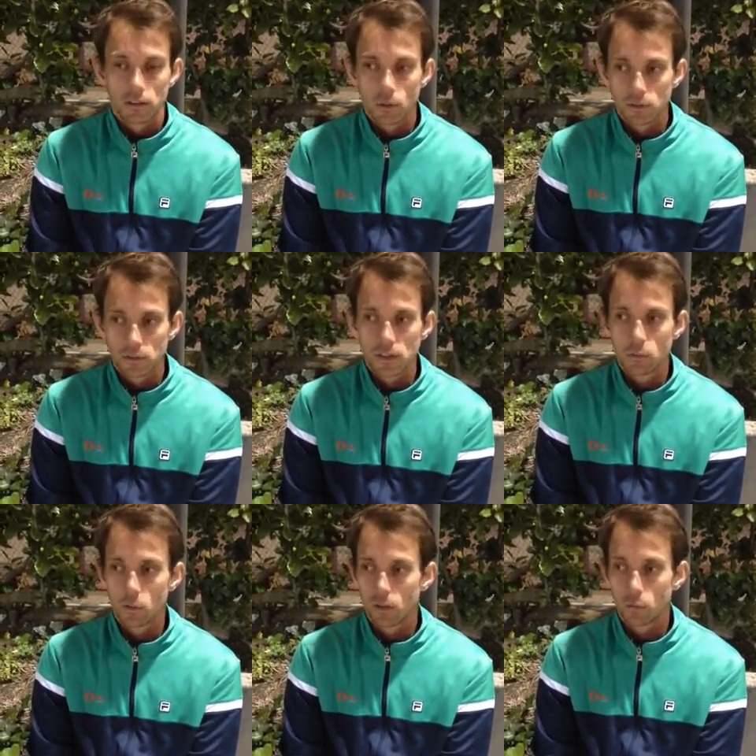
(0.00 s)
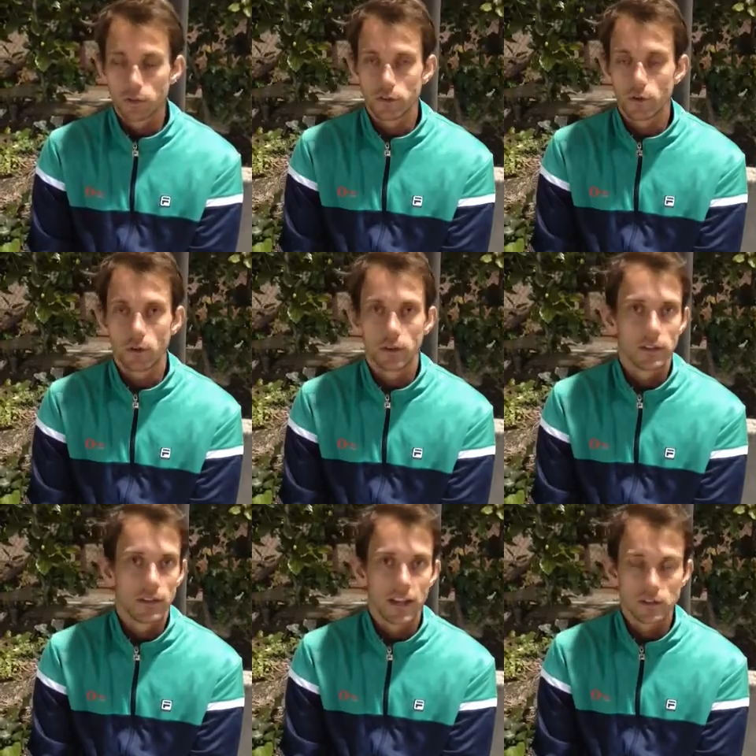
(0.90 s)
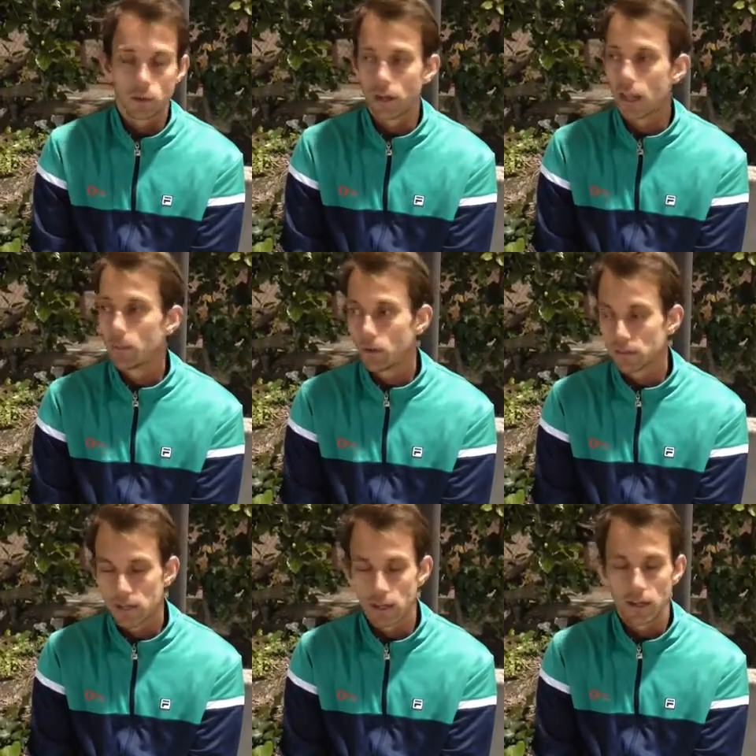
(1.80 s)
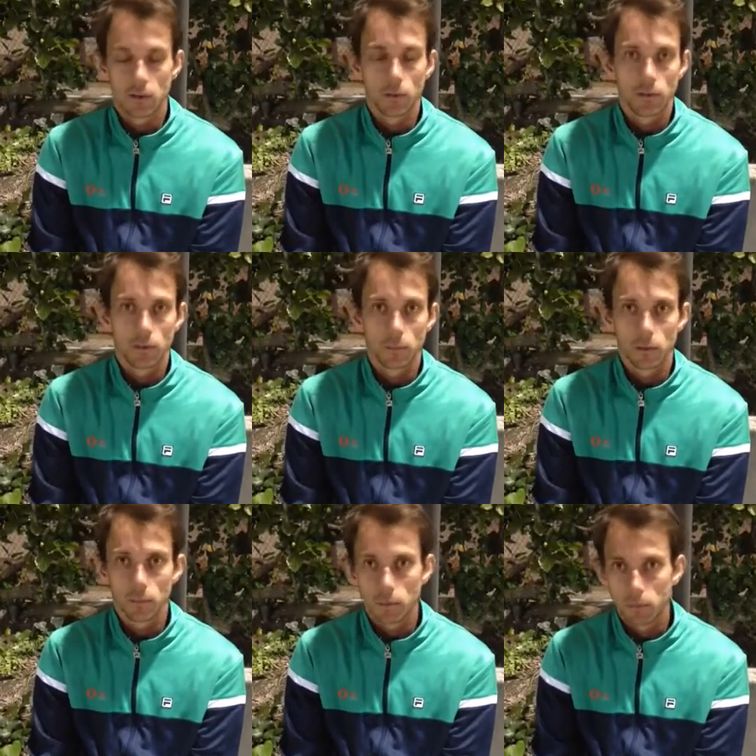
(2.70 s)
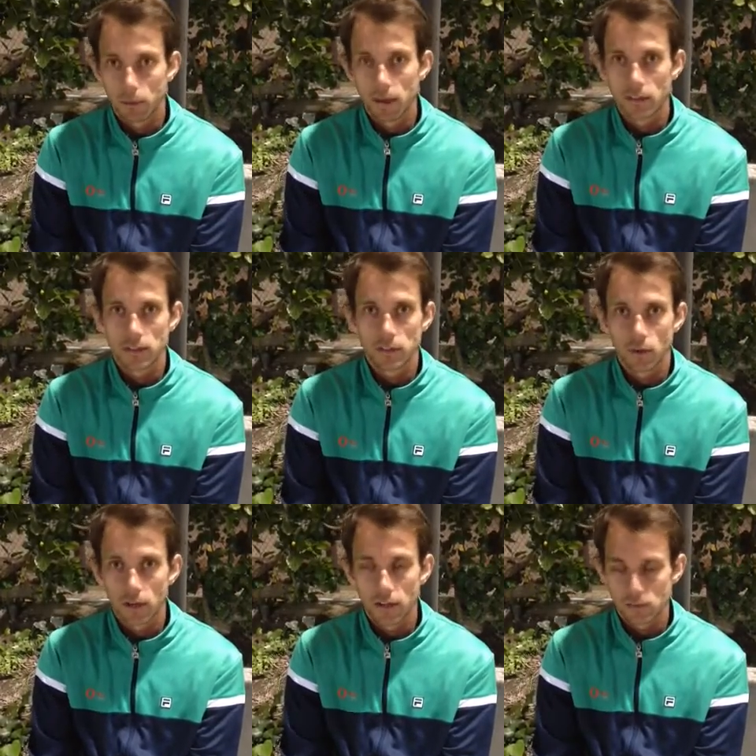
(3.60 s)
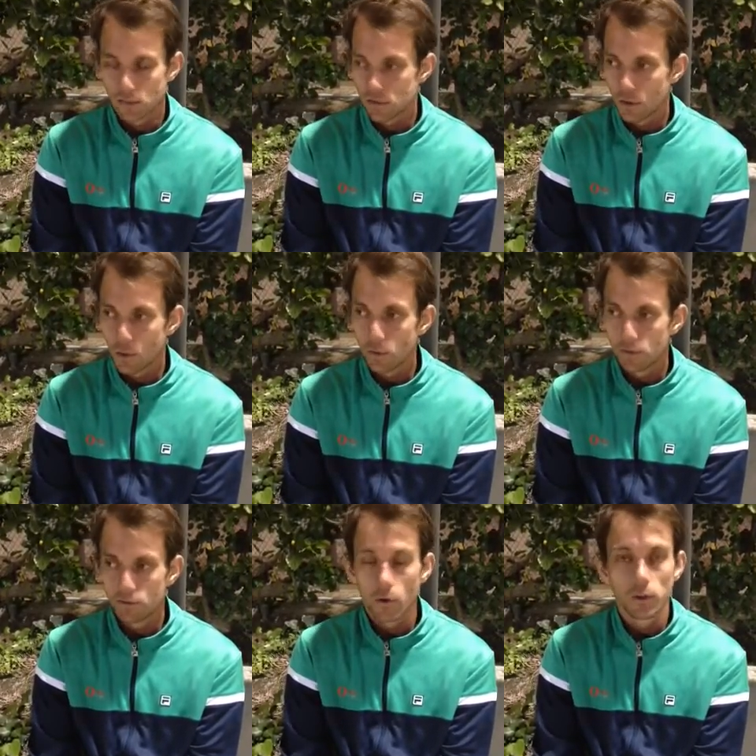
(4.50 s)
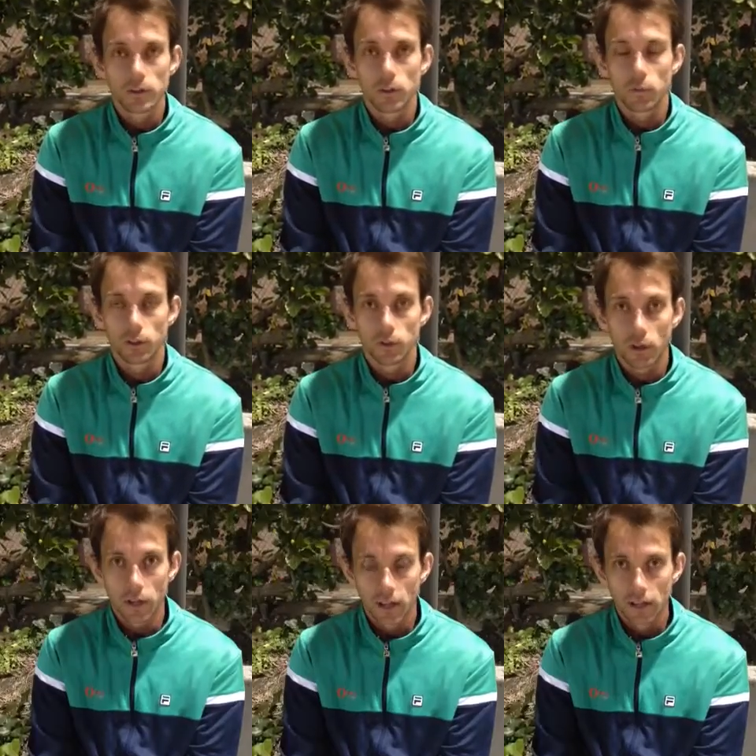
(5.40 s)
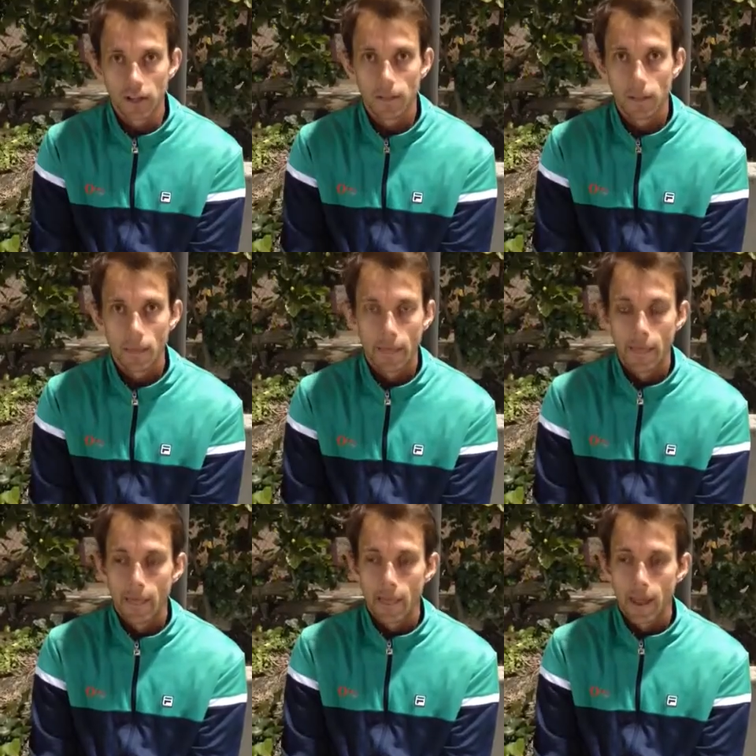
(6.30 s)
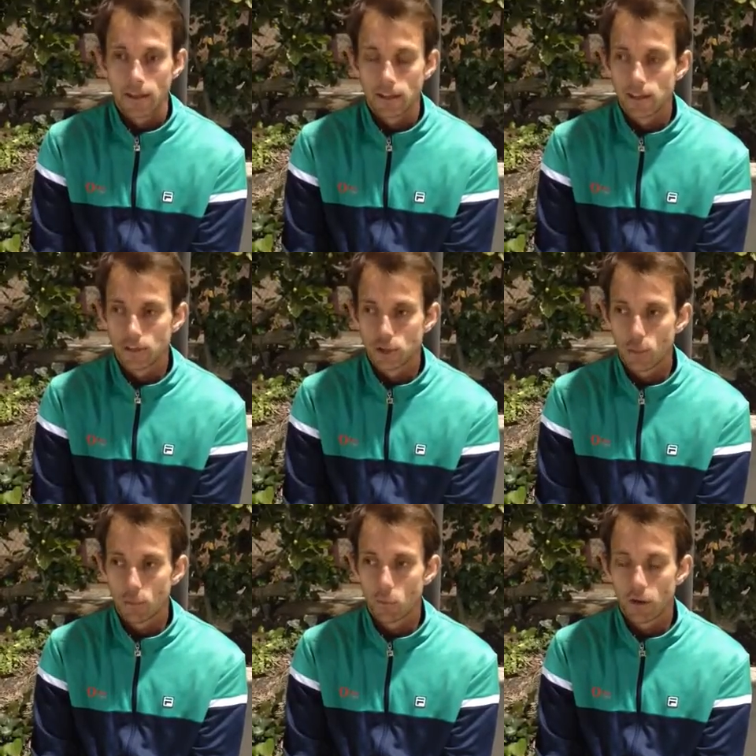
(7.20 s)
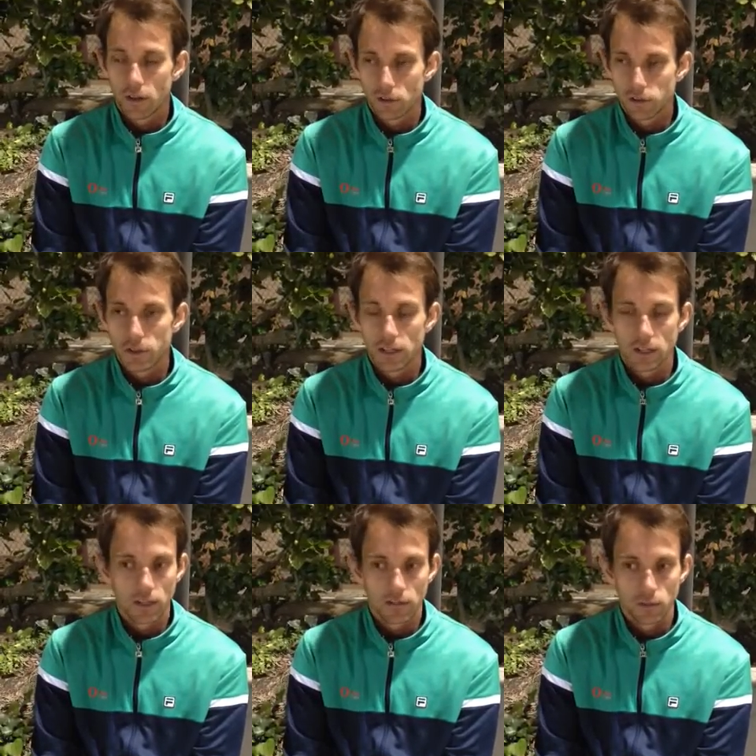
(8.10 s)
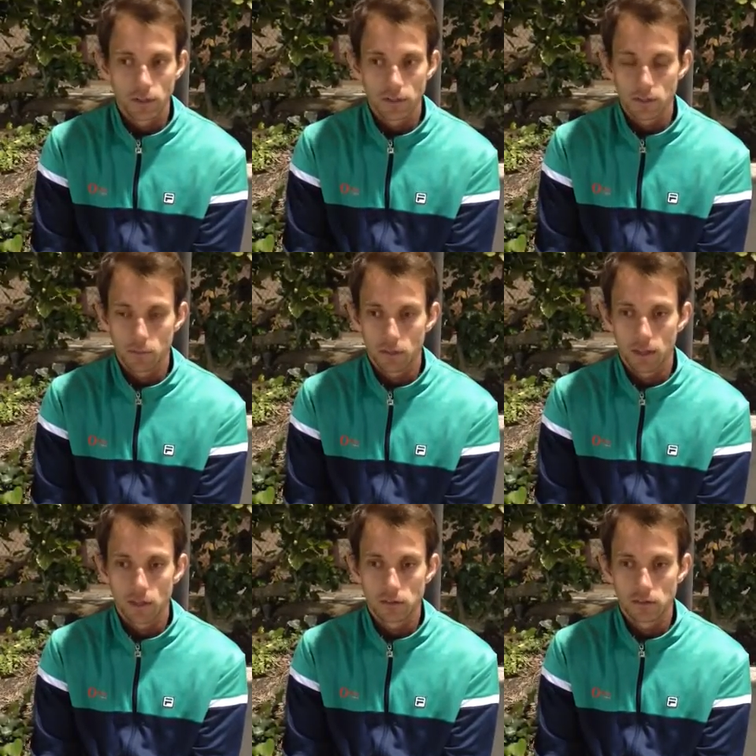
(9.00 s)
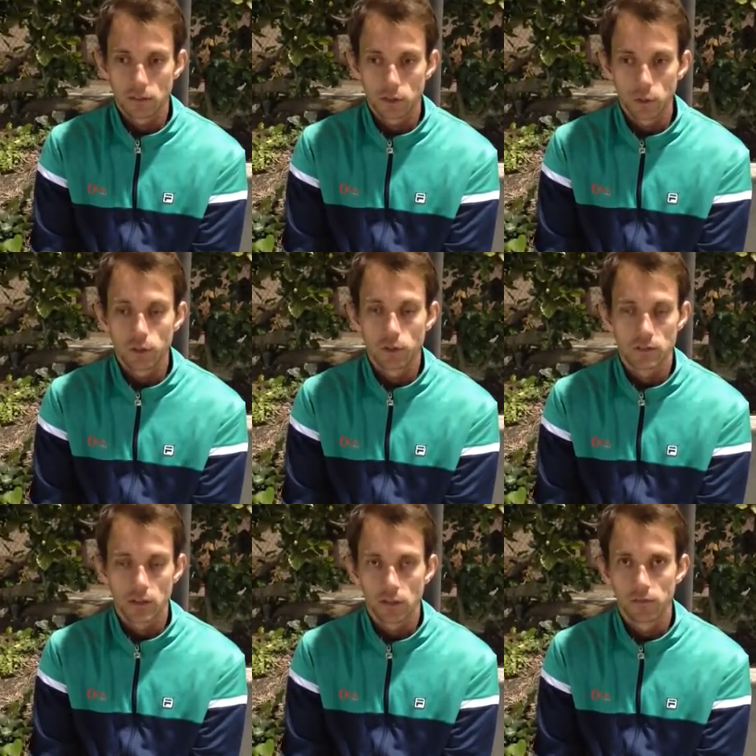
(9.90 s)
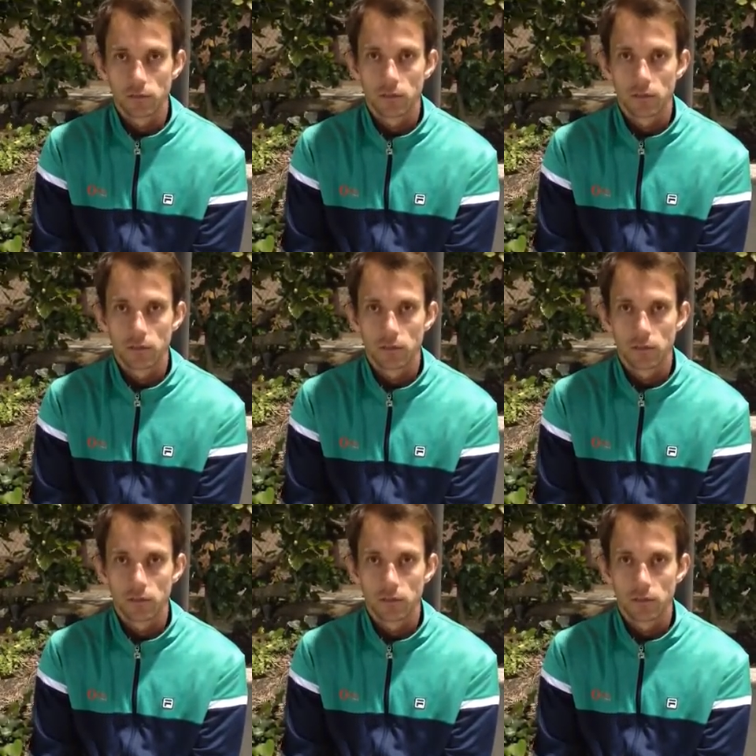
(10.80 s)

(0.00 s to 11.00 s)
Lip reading: don't see what your next door neighbor is getting, or the players in your age. Just only focus on what you're getting, and then determine what else you need. And if you need something else, do it yourself.